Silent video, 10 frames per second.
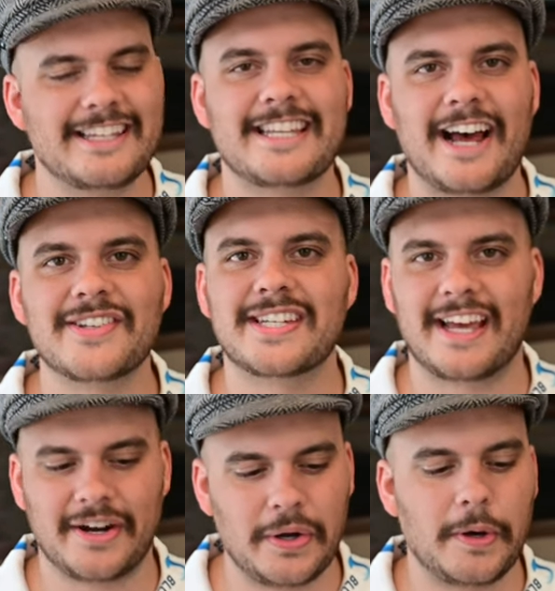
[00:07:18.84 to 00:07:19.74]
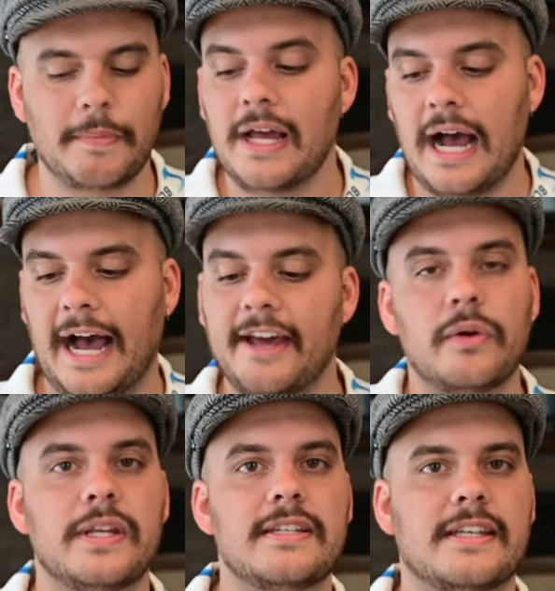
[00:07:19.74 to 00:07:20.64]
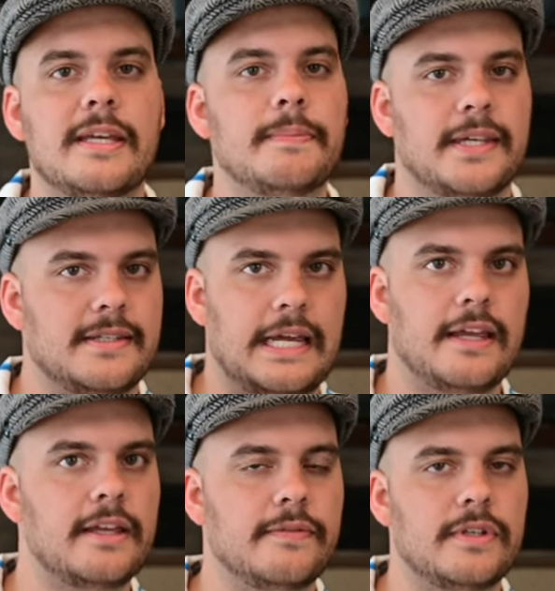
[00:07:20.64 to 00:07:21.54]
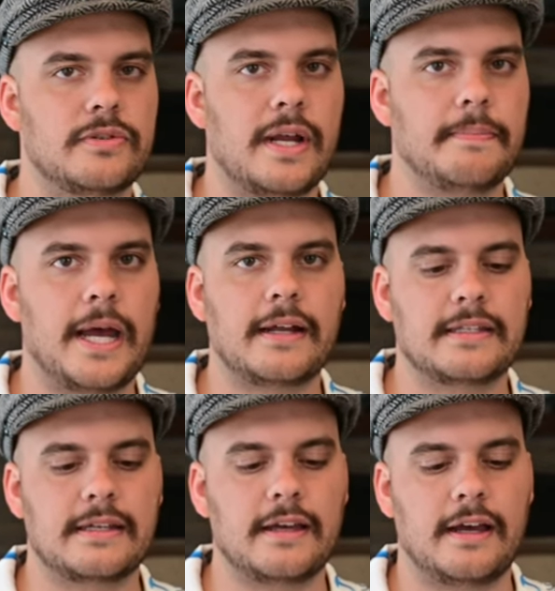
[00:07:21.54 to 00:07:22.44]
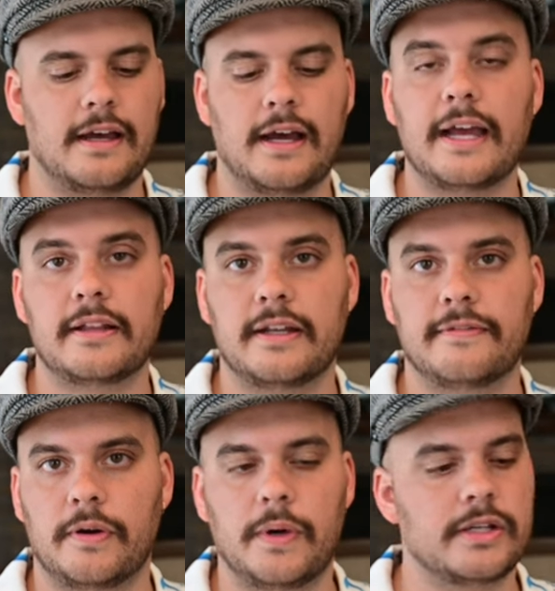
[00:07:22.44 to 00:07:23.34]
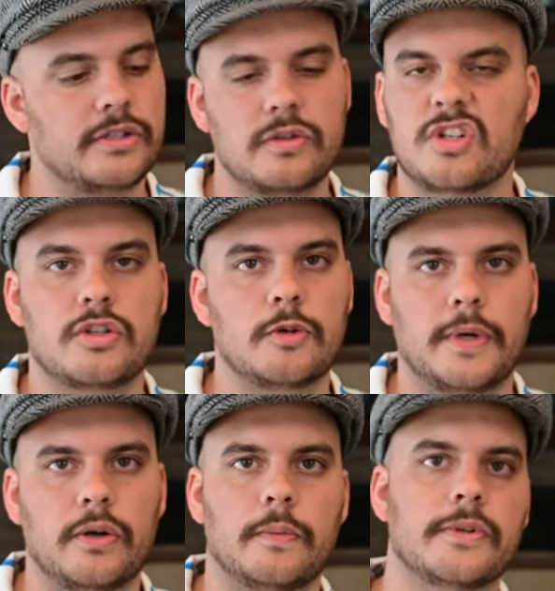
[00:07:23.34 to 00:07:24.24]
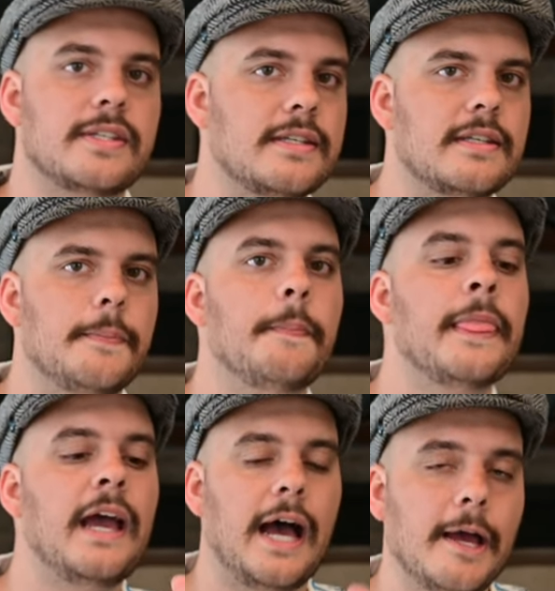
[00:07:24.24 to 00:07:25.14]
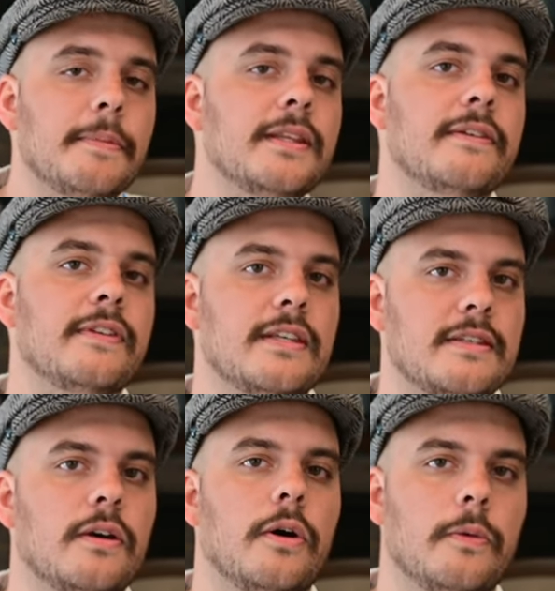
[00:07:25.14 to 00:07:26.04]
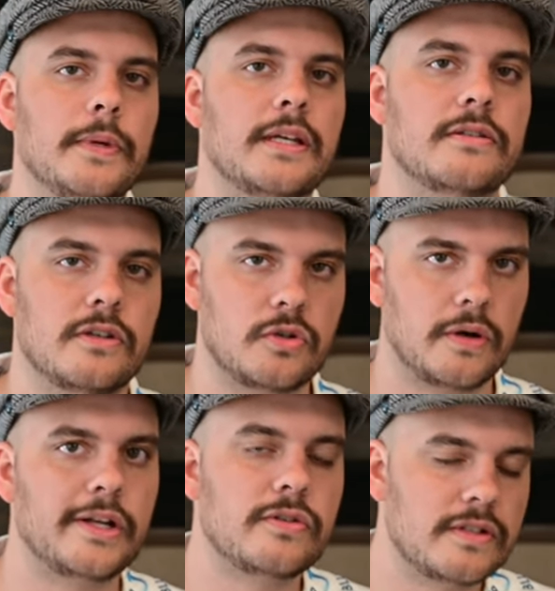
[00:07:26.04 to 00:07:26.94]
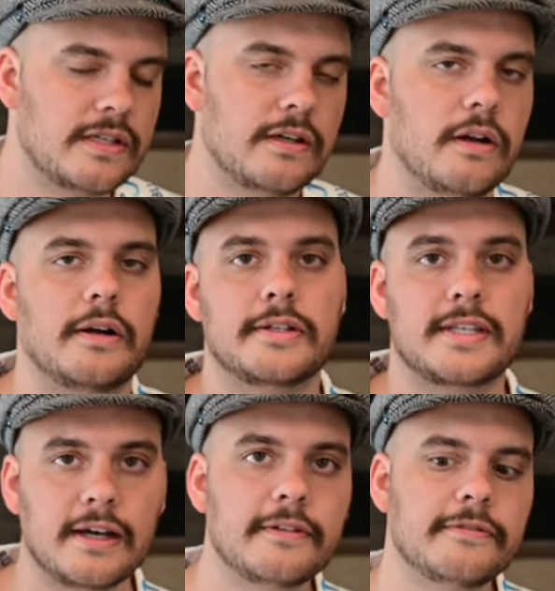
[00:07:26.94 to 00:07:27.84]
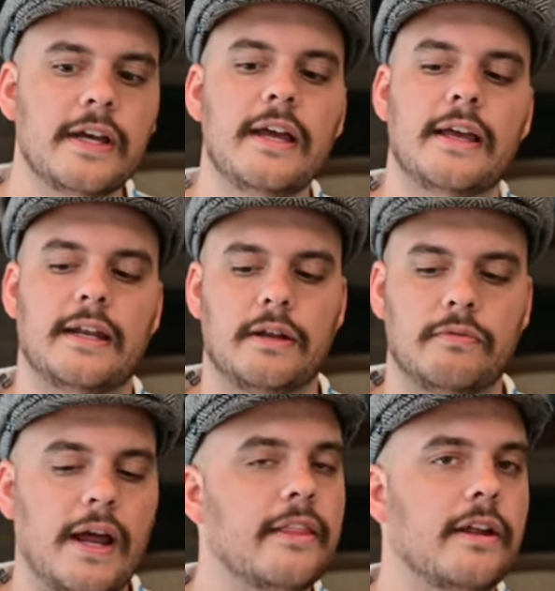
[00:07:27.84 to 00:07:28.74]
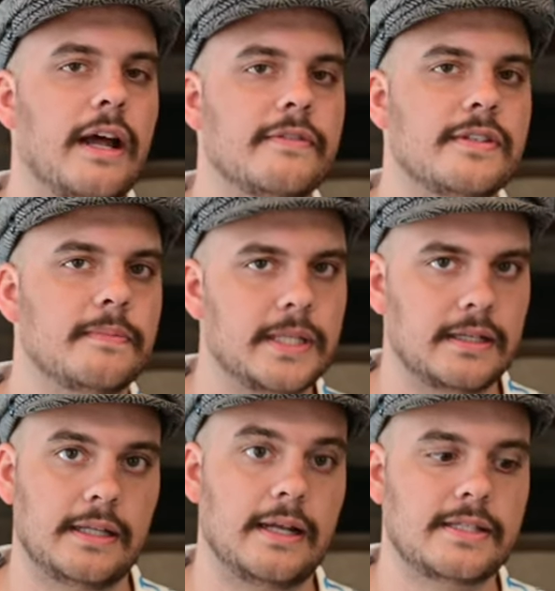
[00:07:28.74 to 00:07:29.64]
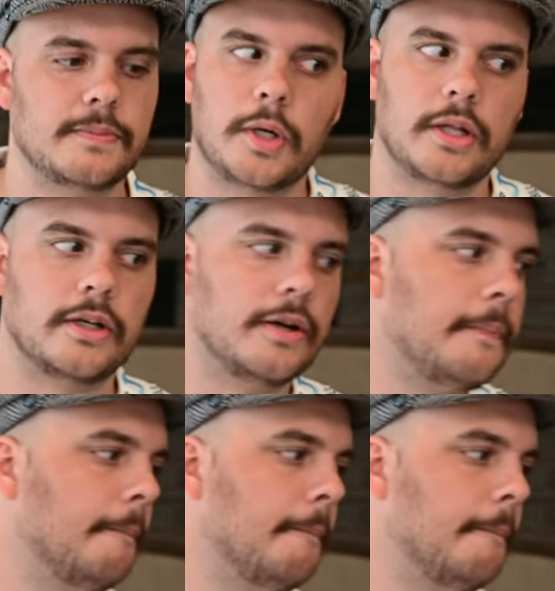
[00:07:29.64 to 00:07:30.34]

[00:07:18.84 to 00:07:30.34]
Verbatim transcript: this housing at home. I don't need to keep this. I could give this right back to uh, Ikelite if I want to, just shoot my normal system. I've been leaving this at home because the shore entries here are tough and I'd rather have something a lot smaller.